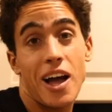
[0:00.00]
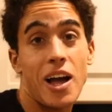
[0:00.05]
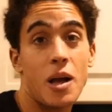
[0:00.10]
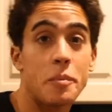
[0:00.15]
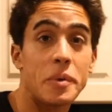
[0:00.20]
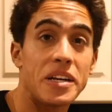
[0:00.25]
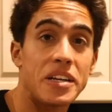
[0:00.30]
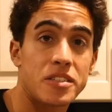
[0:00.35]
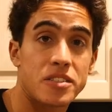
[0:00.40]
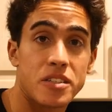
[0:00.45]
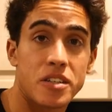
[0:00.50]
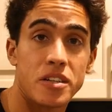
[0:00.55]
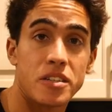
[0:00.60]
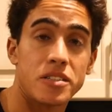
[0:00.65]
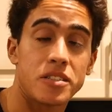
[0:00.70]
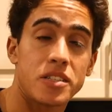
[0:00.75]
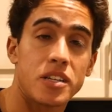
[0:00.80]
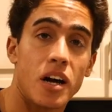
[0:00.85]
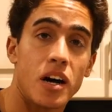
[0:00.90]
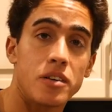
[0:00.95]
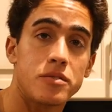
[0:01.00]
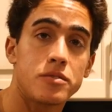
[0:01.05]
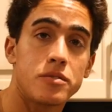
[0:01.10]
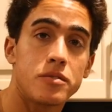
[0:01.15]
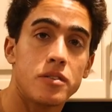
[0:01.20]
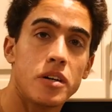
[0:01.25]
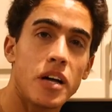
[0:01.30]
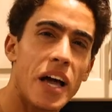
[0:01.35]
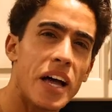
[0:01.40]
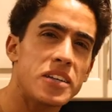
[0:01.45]
I mean, it's good
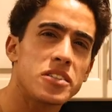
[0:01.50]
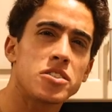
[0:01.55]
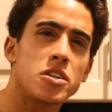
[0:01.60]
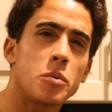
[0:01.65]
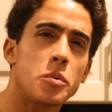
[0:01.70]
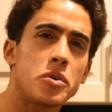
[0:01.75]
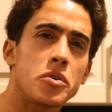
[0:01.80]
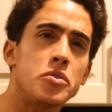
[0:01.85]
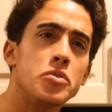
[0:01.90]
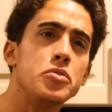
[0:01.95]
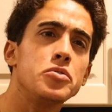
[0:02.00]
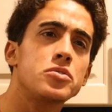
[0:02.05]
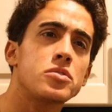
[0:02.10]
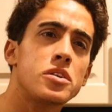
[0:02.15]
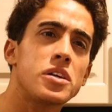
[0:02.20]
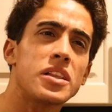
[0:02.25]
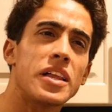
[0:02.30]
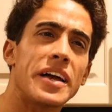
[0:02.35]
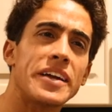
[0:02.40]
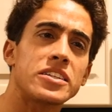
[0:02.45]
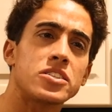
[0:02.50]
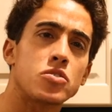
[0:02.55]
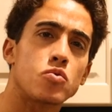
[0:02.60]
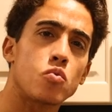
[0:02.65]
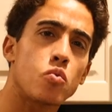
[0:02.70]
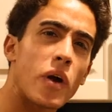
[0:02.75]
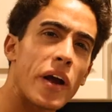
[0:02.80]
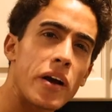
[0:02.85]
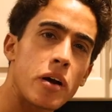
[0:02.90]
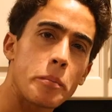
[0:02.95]
stuff. As someone who usually likes
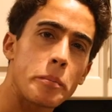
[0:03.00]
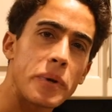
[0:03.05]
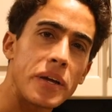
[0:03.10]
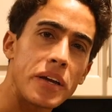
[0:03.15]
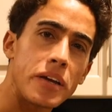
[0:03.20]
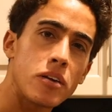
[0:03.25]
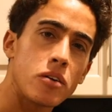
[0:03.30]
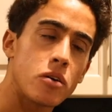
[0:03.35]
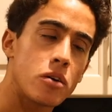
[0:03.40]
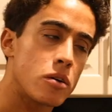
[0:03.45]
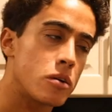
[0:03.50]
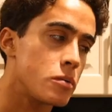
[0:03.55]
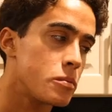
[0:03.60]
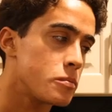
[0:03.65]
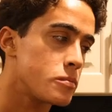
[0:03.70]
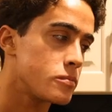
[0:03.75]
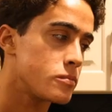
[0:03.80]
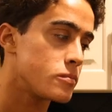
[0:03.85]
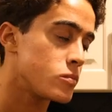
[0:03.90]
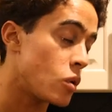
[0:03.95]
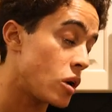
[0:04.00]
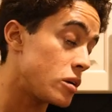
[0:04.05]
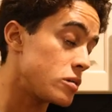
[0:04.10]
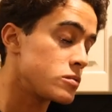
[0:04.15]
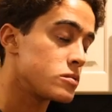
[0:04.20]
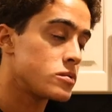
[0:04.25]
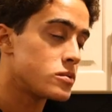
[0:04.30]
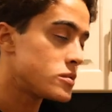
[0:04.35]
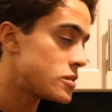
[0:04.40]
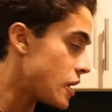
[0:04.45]
rare meat or,
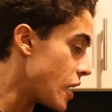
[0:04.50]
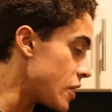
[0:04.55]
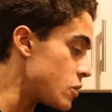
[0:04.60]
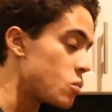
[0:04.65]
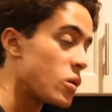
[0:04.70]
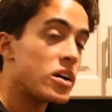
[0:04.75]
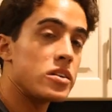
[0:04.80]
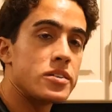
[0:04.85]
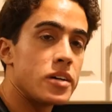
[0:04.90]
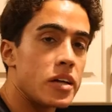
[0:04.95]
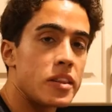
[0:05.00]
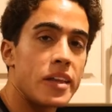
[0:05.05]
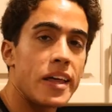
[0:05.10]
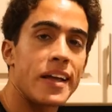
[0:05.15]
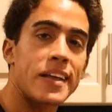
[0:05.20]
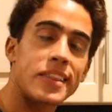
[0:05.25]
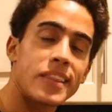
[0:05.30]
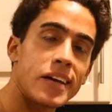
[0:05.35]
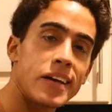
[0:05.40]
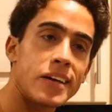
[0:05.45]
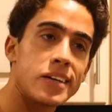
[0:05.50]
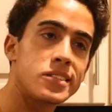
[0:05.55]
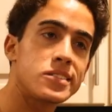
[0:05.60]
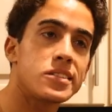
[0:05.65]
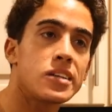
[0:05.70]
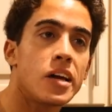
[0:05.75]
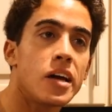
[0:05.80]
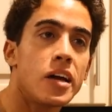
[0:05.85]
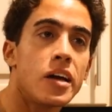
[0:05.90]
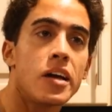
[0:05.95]
well, not well done like
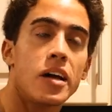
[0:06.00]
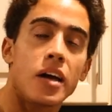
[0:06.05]
this,